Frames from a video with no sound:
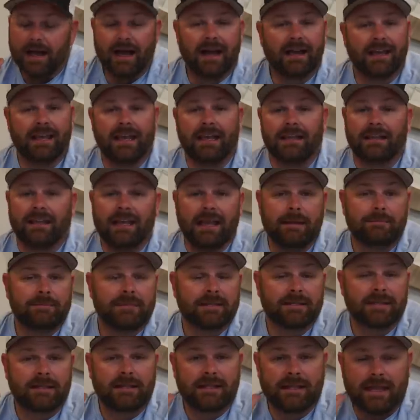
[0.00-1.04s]
Again, keep
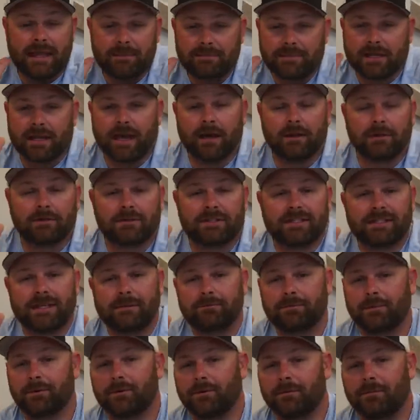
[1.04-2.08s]
the keep the color
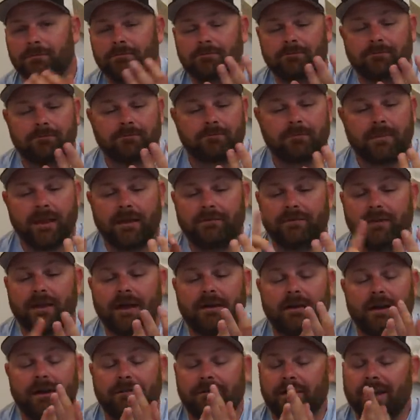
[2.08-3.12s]
simple. If you
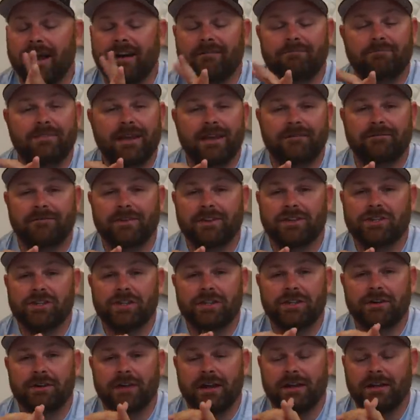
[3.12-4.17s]
if you have bait fish
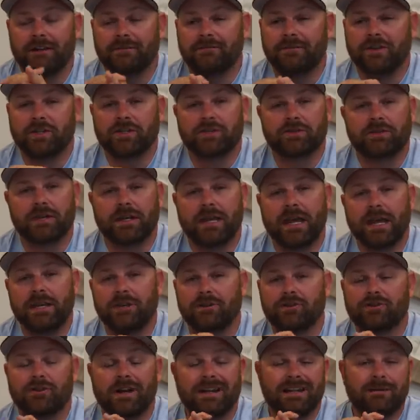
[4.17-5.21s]
in your in your fishery and
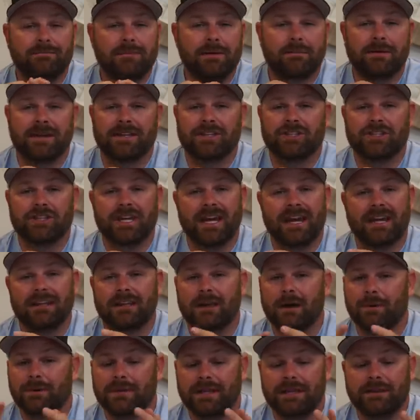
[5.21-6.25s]
you're trying to mimic a
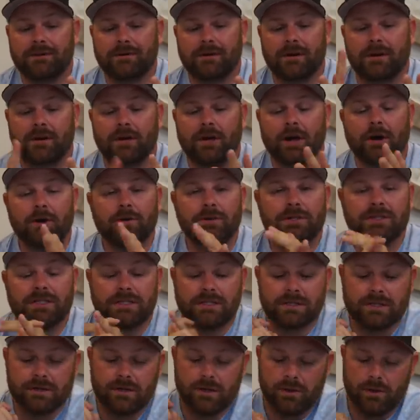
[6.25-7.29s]
shad, go with either a
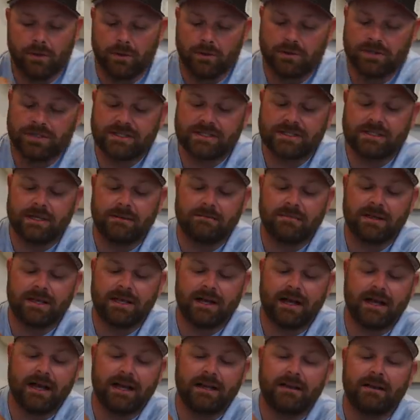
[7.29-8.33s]
ghost or some
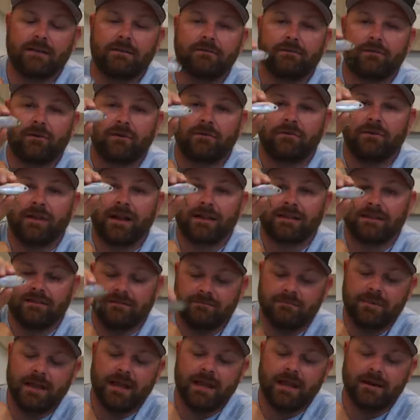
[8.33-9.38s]
kind of
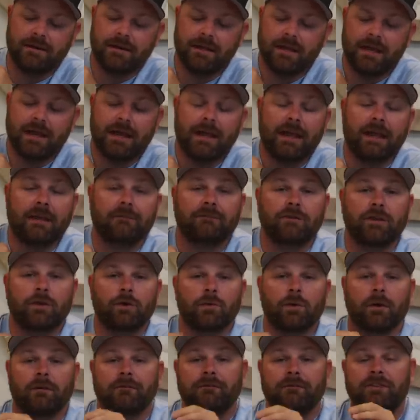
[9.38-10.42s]
reflective bait. If
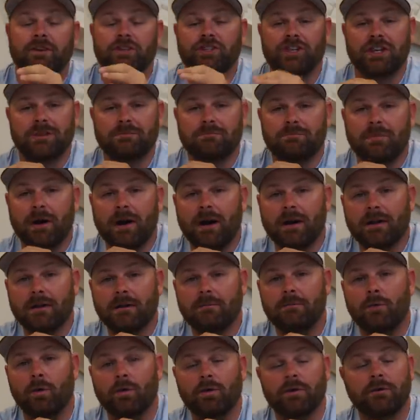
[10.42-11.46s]
you are fishing
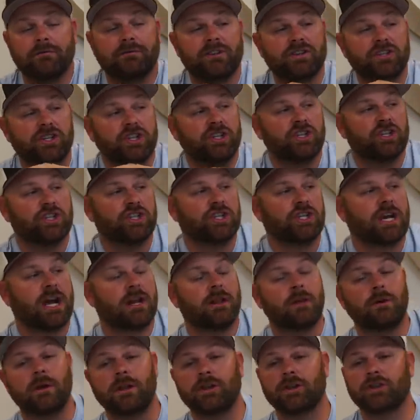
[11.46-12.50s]
bottom or you're fishing
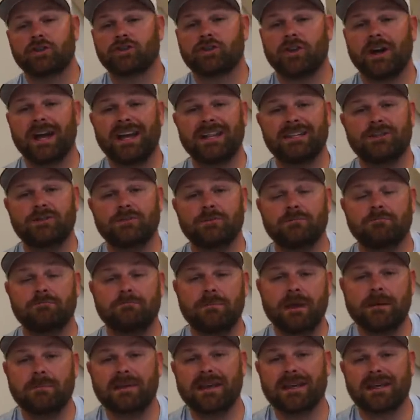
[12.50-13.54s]
shallow and you're trying to
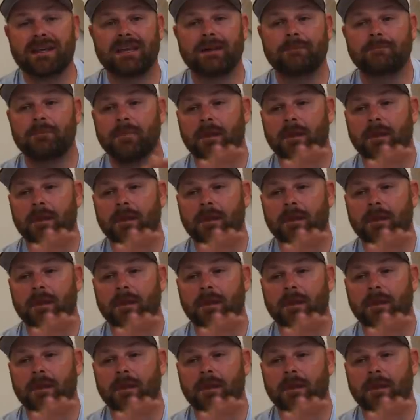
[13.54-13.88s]
mimic